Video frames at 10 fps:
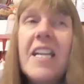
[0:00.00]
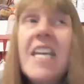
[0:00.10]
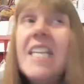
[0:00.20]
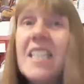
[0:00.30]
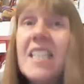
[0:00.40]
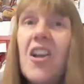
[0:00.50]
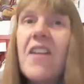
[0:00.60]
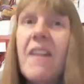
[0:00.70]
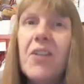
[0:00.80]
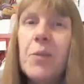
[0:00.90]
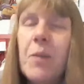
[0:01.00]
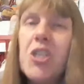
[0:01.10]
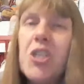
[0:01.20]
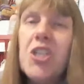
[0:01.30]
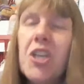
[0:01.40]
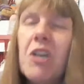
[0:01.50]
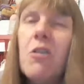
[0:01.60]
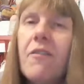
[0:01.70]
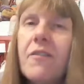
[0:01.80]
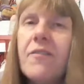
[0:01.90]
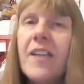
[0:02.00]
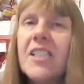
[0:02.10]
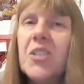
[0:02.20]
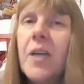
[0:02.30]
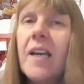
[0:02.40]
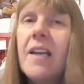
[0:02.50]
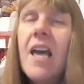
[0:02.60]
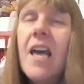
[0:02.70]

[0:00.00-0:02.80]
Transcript: And he didn't like that very much. He took a lot of offense to it,